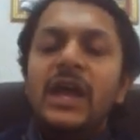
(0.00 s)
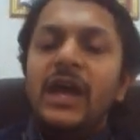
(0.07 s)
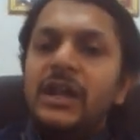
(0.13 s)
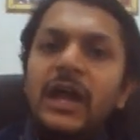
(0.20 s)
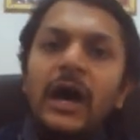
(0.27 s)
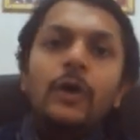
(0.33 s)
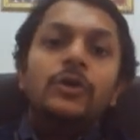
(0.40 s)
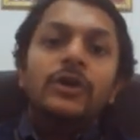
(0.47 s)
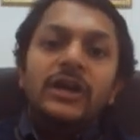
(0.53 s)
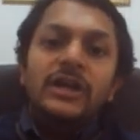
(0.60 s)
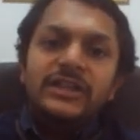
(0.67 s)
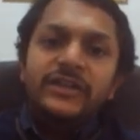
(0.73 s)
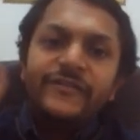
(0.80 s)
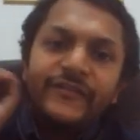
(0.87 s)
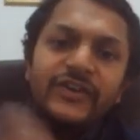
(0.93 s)
Now,
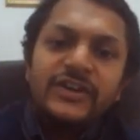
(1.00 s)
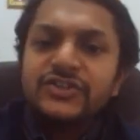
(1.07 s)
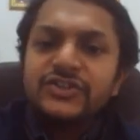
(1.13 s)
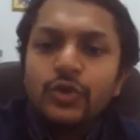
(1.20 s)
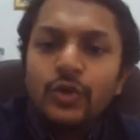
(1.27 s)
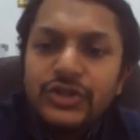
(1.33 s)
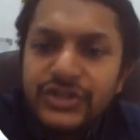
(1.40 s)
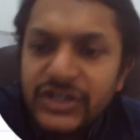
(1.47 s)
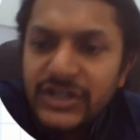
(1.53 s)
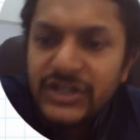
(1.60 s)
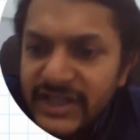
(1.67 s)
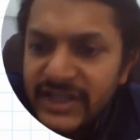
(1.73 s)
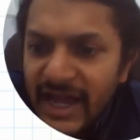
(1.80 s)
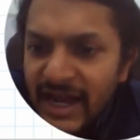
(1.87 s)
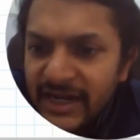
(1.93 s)
the first question
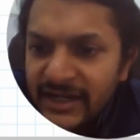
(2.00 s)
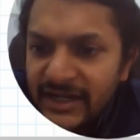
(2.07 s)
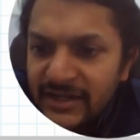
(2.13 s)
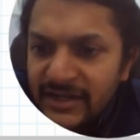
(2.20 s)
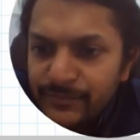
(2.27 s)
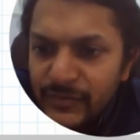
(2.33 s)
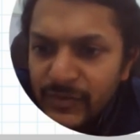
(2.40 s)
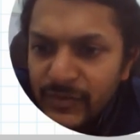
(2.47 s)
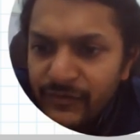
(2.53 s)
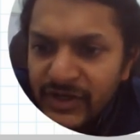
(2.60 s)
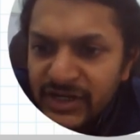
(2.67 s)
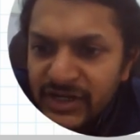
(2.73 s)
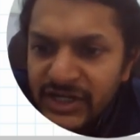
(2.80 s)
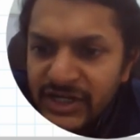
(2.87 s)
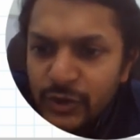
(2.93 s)
that we
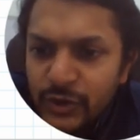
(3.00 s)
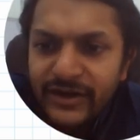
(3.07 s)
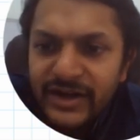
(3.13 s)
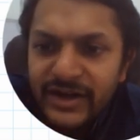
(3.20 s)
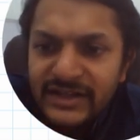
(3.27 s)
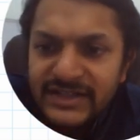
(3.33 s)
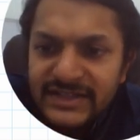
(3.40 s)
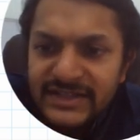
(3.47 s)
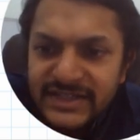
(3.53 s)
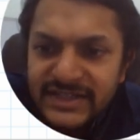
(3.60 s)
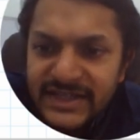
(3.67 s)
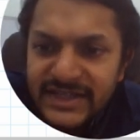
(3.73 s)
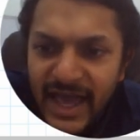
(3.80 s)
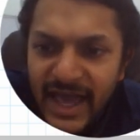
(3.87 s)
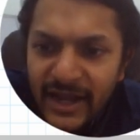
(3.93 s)
need to address is
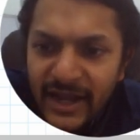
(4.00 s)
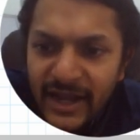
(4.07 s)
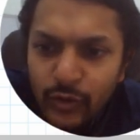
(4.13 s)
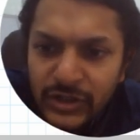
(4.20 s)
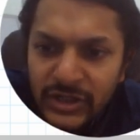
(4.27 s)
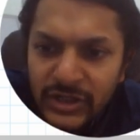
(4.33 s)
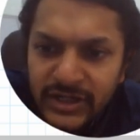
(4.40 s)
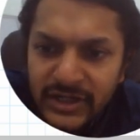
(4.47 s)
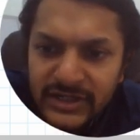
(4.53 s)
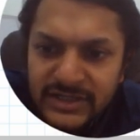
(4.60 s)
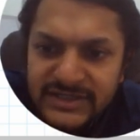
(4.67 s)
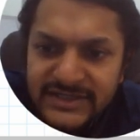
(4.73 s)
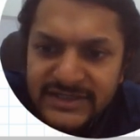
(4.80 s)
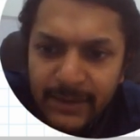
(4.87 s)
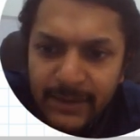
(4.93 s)
the angular
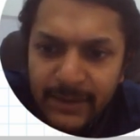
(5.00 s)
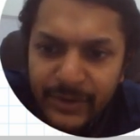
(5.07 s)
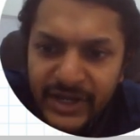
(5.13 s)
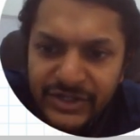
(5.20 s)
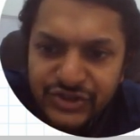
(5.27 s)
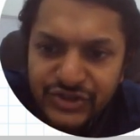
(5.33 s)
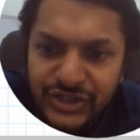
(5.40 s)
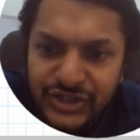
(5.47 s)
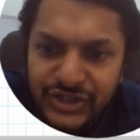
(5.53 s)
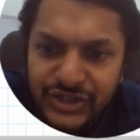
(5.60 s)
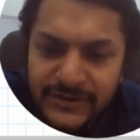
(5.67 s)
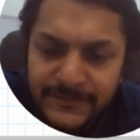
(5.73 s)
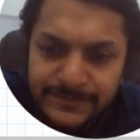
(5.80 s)
separation